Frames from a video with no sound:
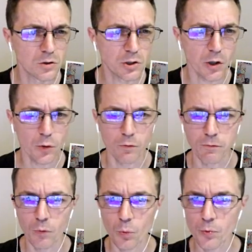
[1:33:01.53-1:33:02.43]
shadowed
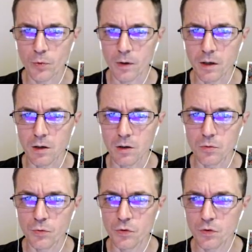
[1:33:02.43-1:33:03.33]

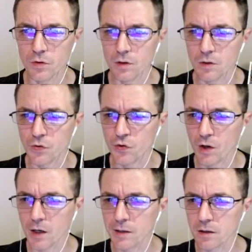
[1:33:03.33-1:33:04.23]
foreground,
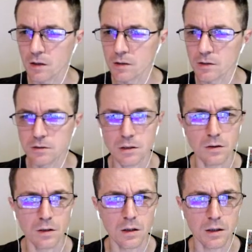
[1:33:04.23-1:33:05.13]
side lit, and
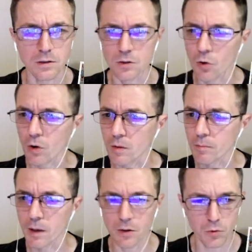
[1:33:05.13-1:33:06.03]
then like a dark
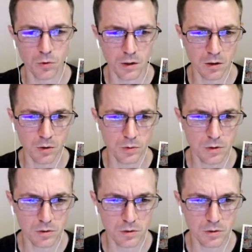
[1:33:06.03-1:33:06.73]
background.